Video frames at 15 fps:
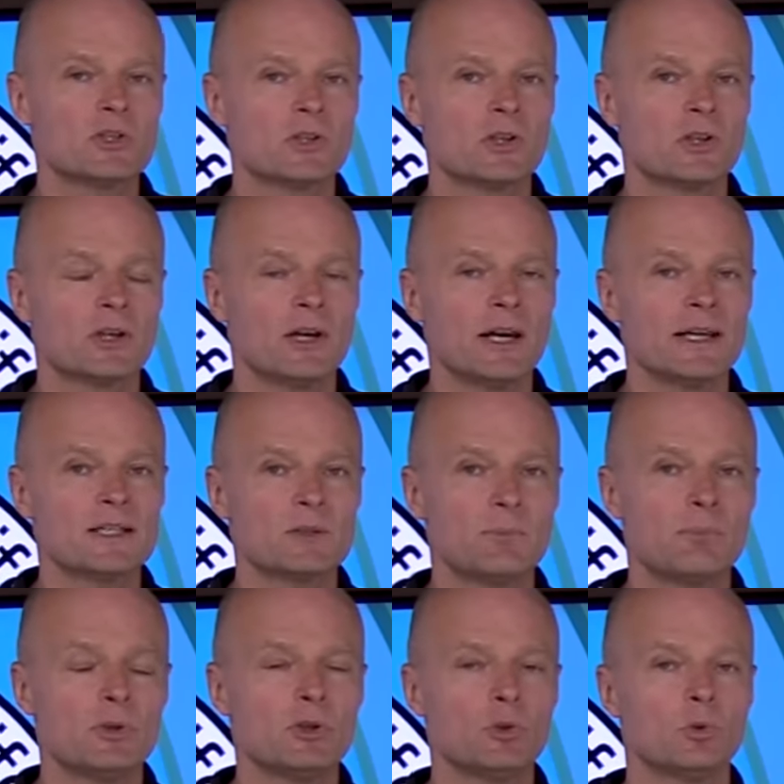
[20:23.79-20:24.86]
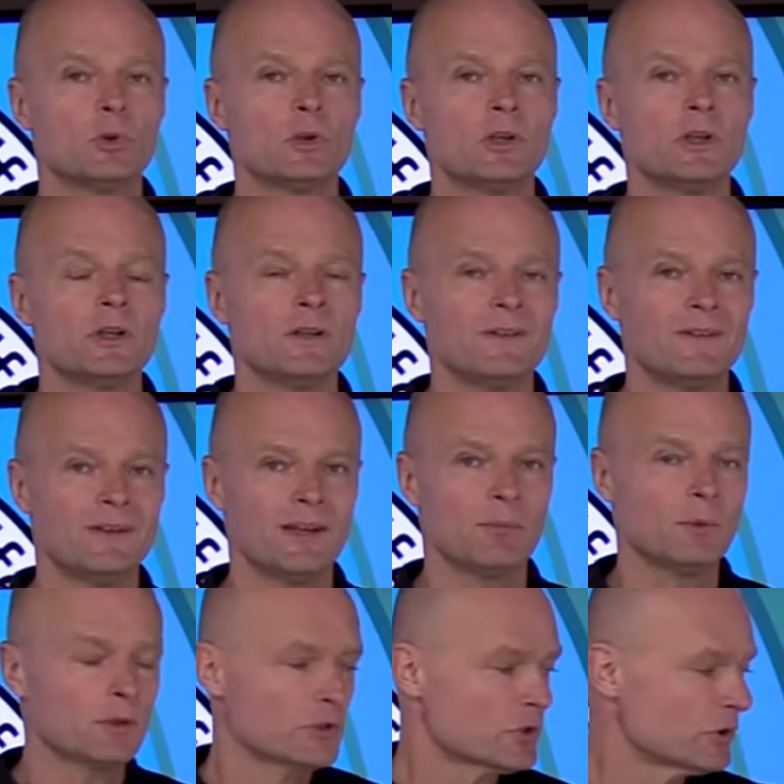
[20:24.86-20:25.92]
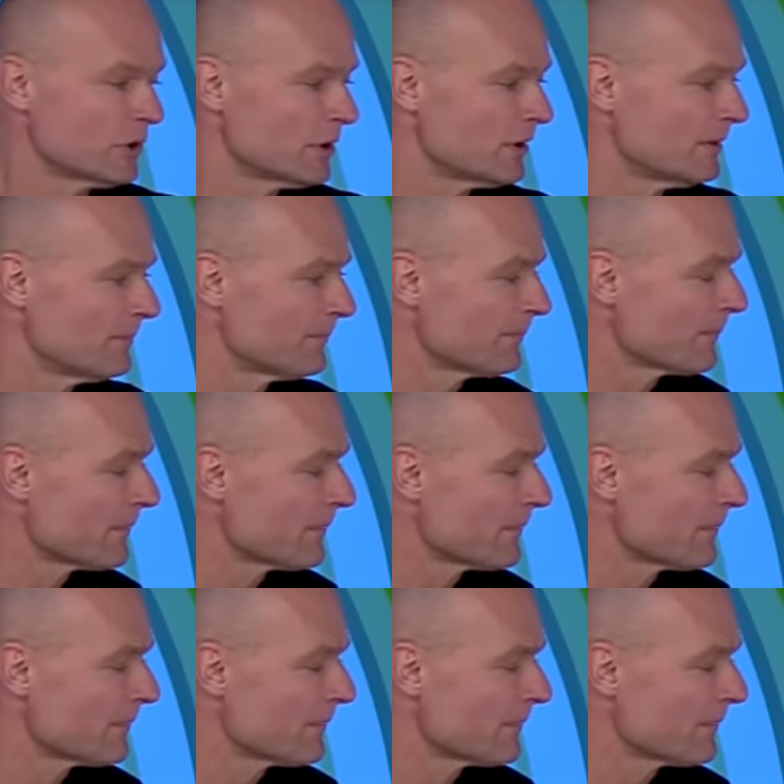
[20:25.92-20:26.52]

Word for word: sugar as pure table sugar.